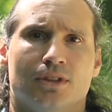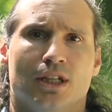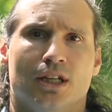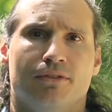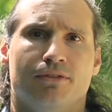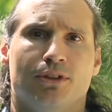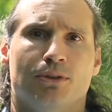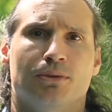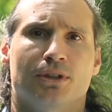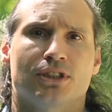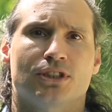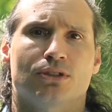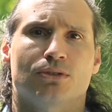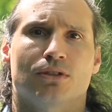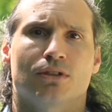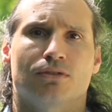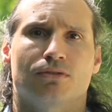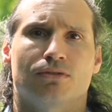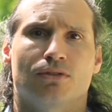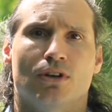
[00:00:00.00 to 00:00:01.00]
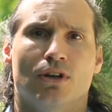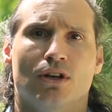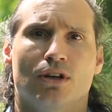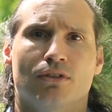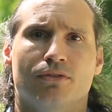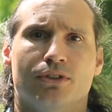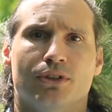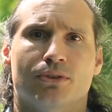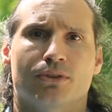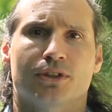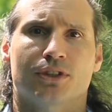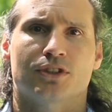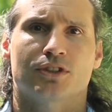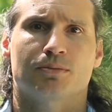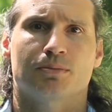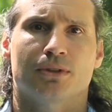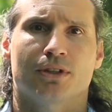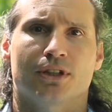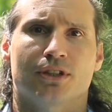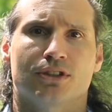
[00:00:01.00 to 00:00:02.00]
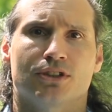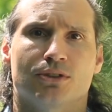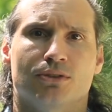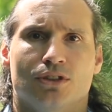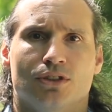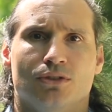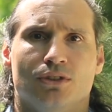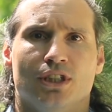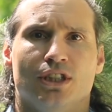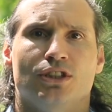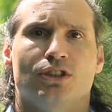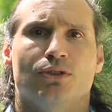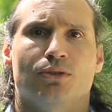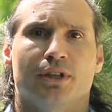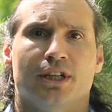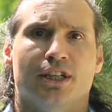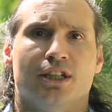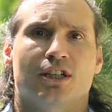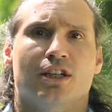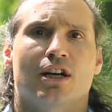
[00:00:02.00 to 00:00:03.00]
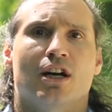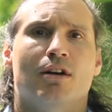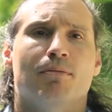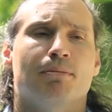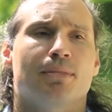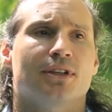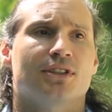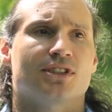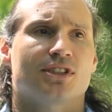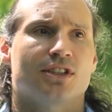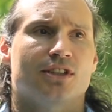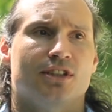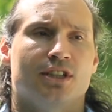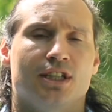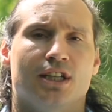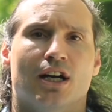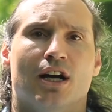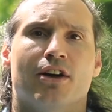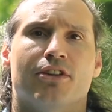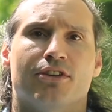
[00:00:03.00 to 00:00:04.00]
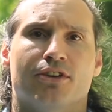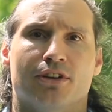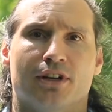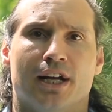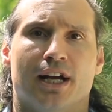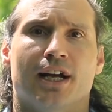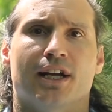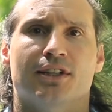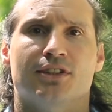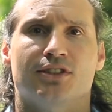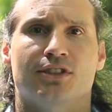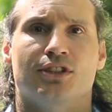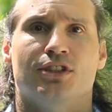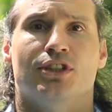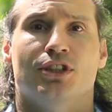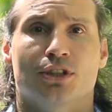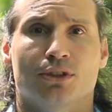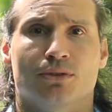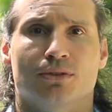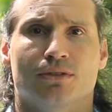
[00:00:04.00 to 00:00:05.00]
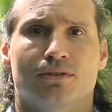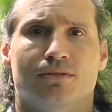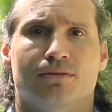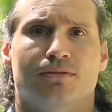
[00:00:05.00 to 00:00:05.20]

If you wish to evolve your experience, you need to encompass the other as you.